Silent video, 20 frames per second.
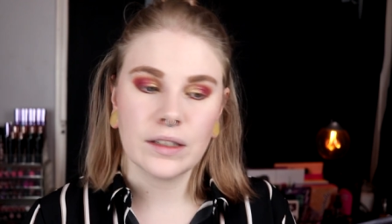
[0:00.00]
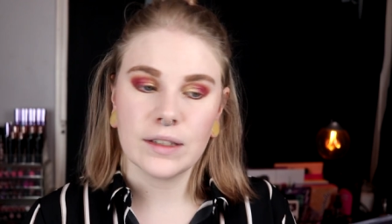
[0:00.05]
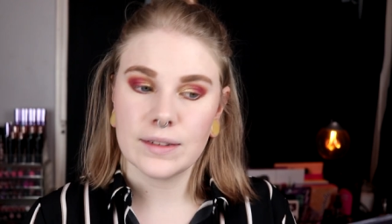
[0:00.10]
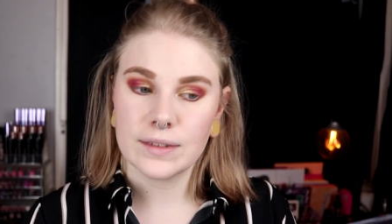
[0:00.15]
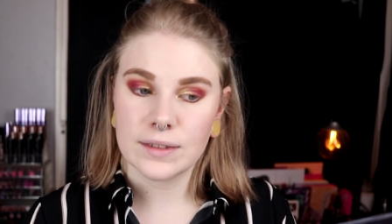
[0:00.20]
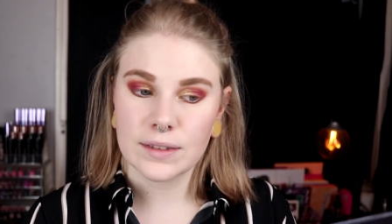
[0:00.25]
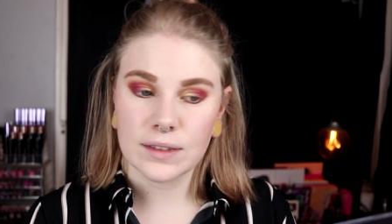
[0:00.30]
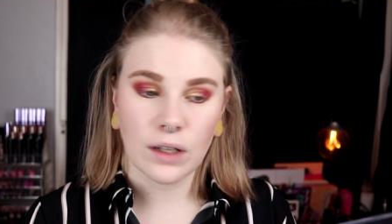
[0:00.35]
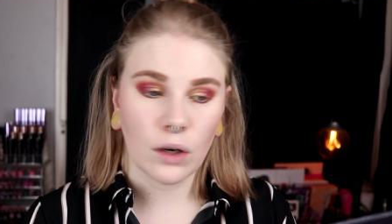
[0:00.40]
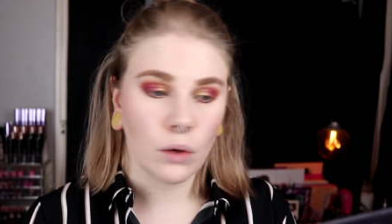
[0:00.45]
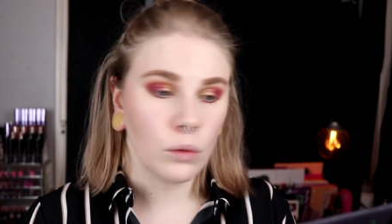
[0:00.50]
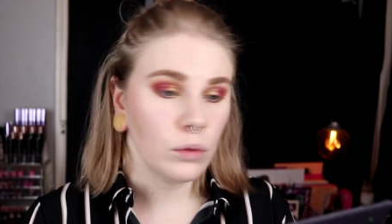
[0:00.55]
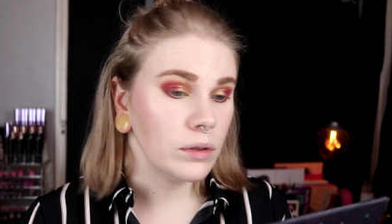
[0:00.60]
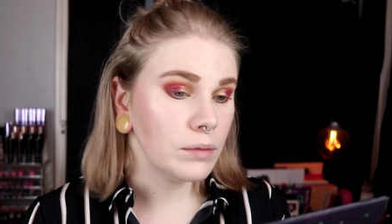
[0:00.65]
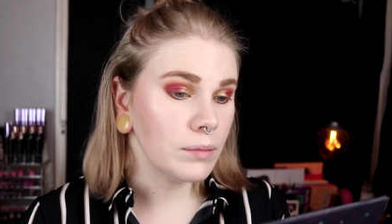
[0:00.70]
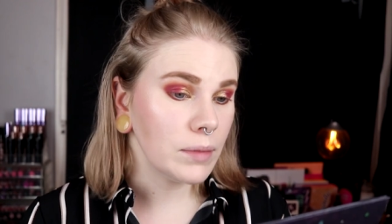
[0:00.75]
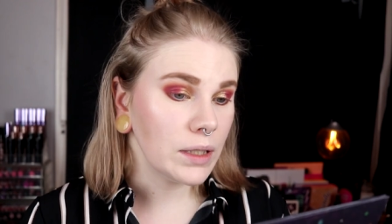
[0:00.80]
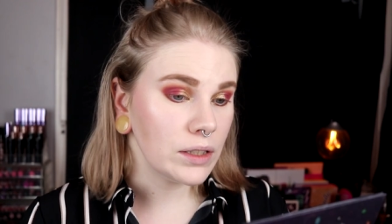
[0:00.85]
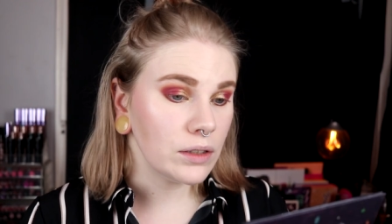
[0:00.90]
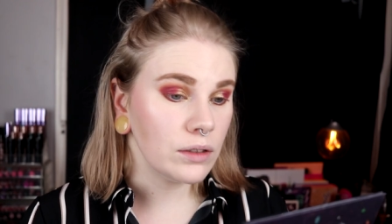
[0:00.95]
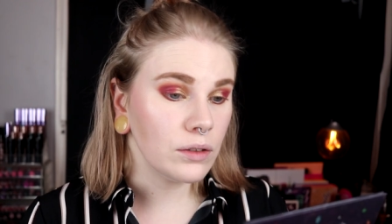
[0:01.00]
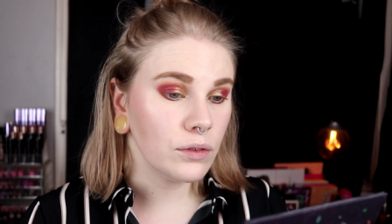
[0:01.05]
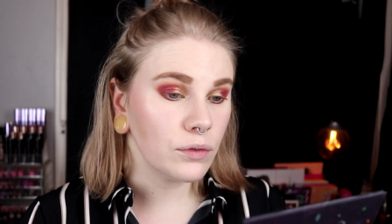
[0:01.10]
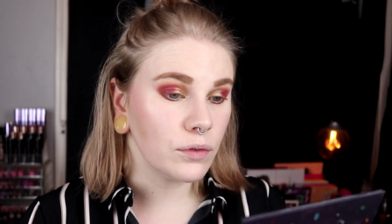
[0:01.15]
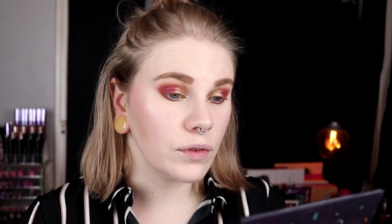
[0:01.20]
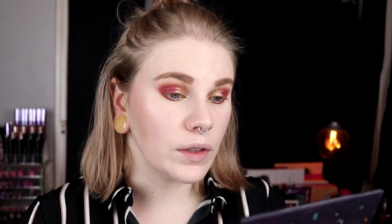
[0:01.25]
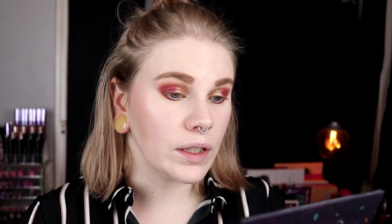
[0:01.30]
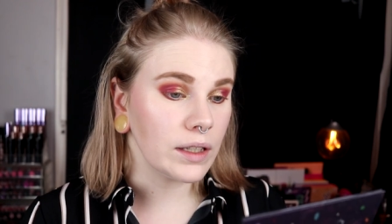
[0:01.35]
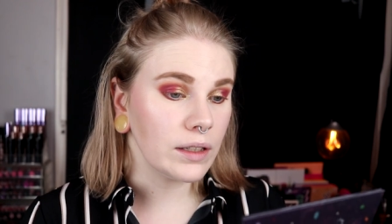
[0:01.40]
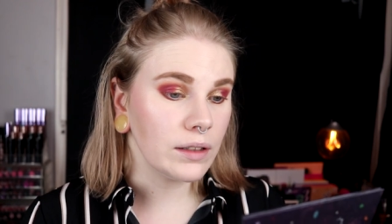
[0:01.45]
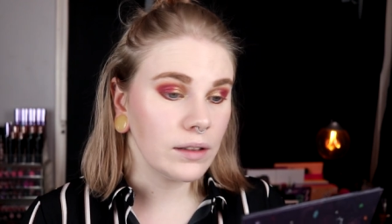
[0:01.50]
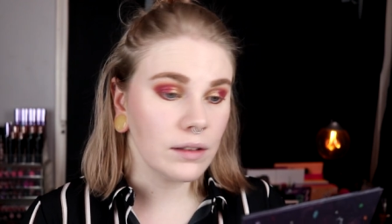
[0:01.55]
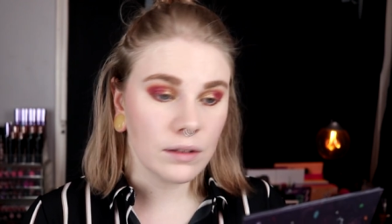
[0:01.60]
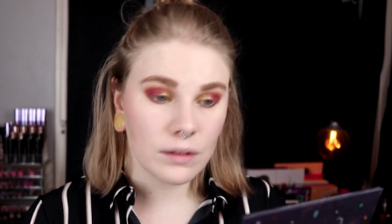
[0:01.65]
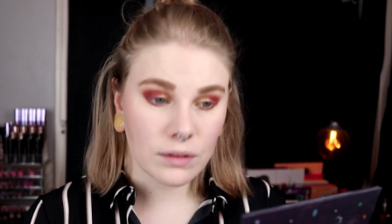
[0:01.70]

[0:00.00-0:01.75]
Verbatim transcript: Is gold my new thing?